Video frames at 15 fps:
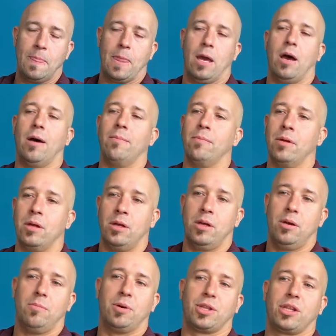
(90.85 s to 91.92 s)

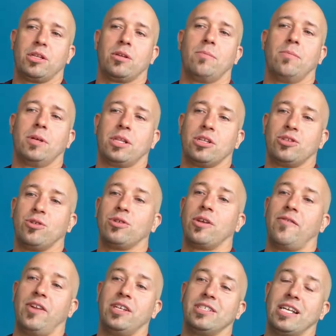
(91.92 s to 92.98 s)
But the truth
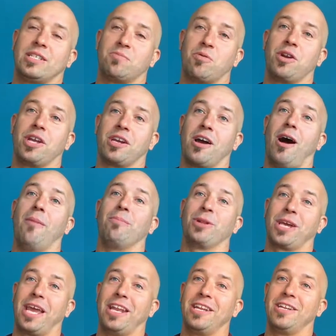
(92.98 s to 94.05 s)
of it is that's pretty
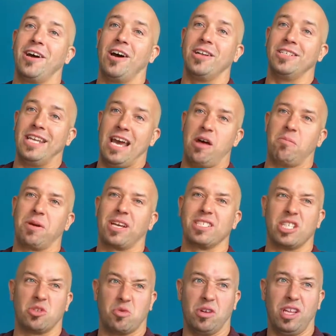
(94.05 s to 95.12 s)
complicated to hunt down because
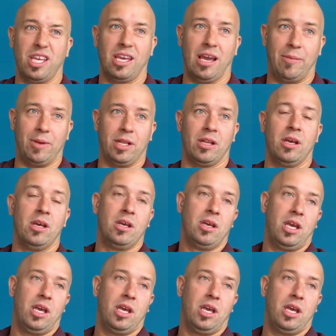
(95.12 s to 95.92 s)
it's really, in